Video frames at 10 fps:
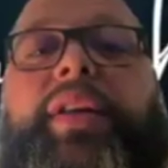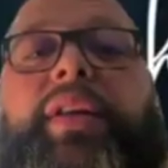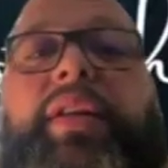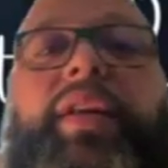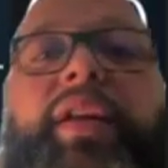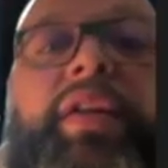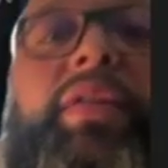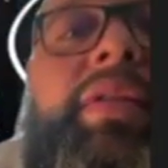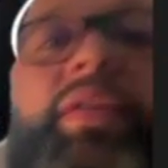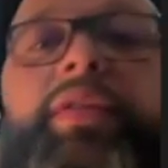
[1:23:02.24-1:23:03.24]
you
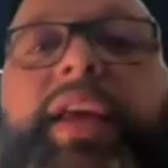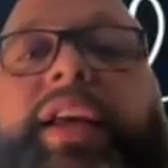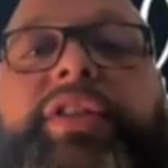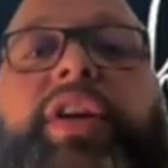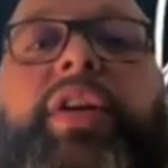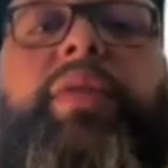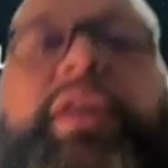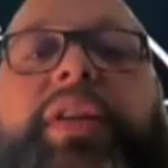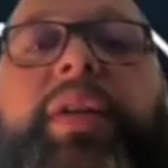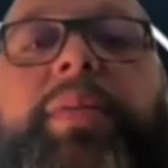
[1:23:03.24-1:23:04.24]
know, to answer your
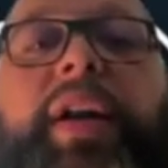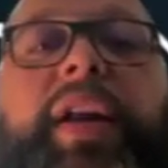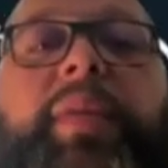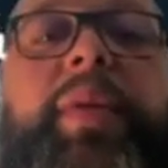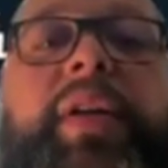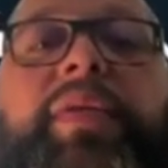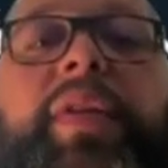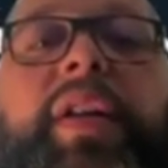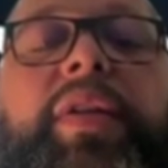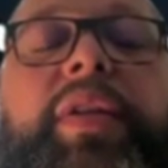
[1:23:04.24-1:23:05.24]
question about him
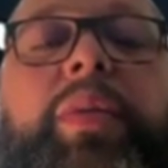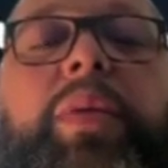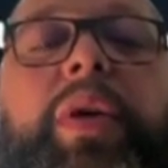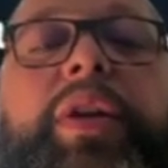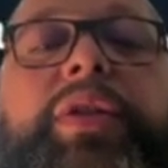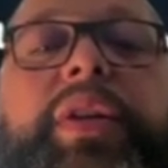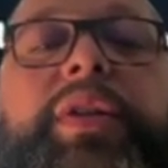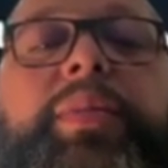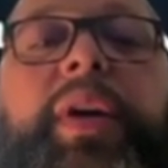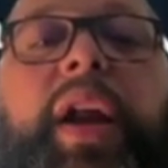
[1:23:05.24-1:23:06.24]
unfollowing the Warriors,
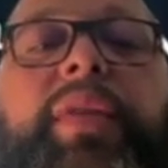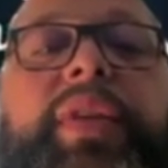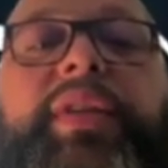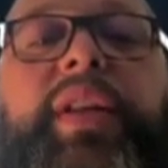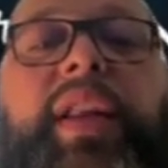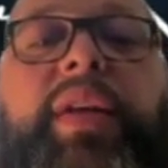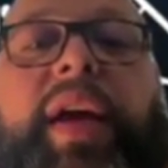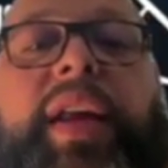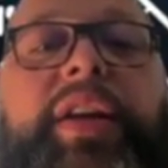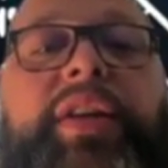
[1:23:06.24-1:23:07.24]
it's been obvious that they've
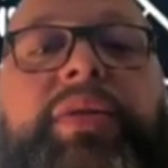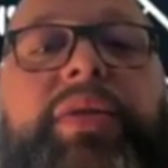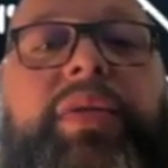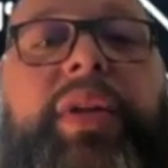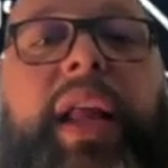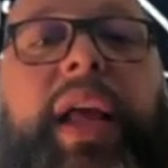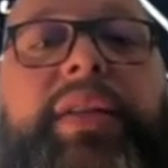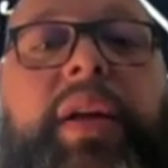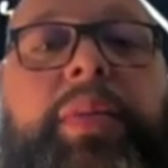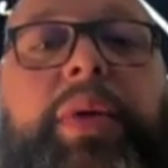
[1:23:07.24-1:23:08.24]
had issues over the
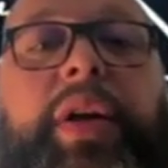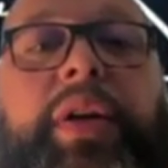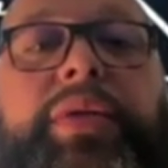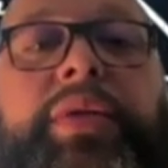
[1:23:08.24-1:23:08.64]
last couple years.